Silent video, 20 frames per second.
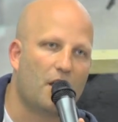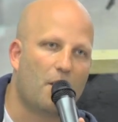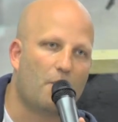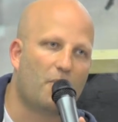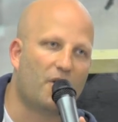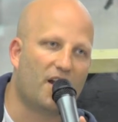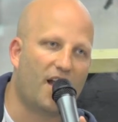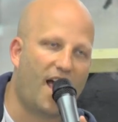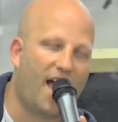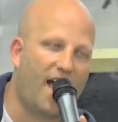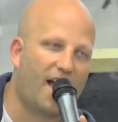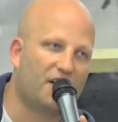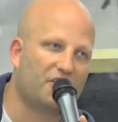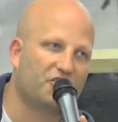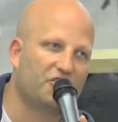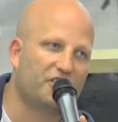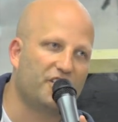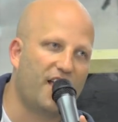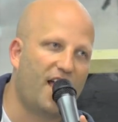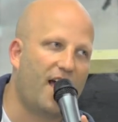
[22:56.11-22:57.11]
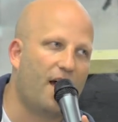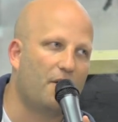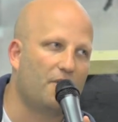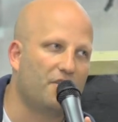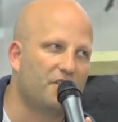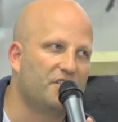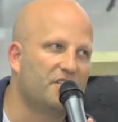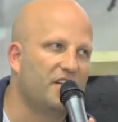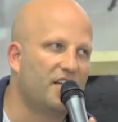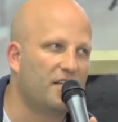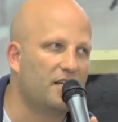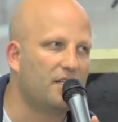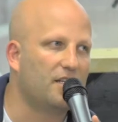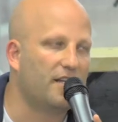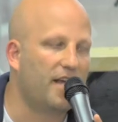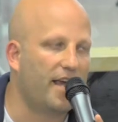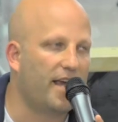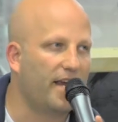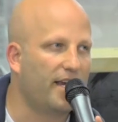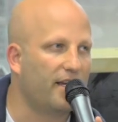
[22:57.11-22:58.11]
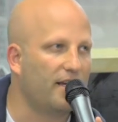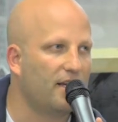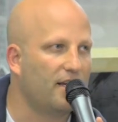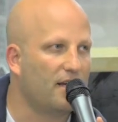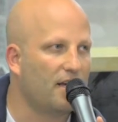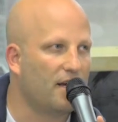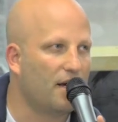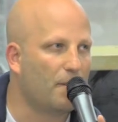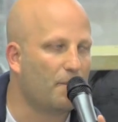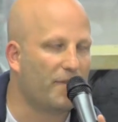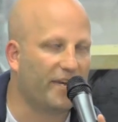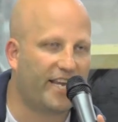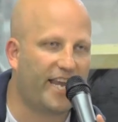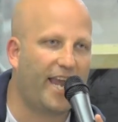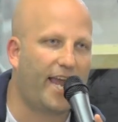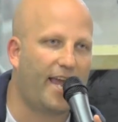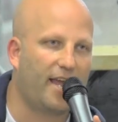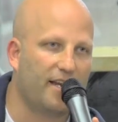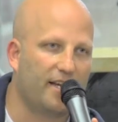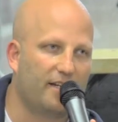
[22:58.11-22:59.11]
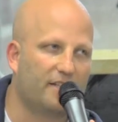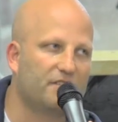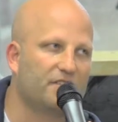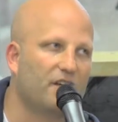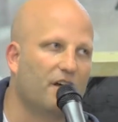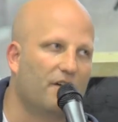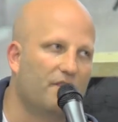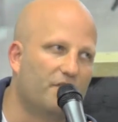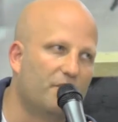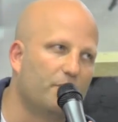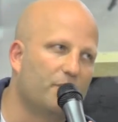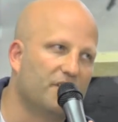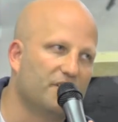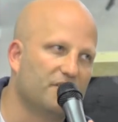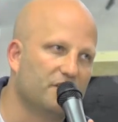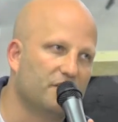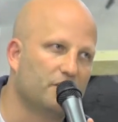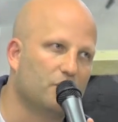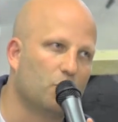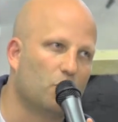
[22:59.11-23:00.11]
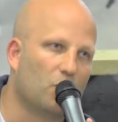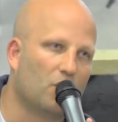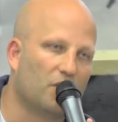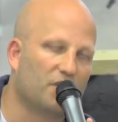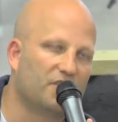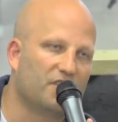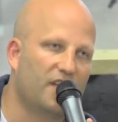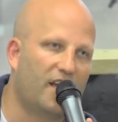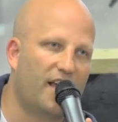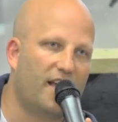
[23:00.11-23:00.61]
but actually how the day to day mechanics of the business works.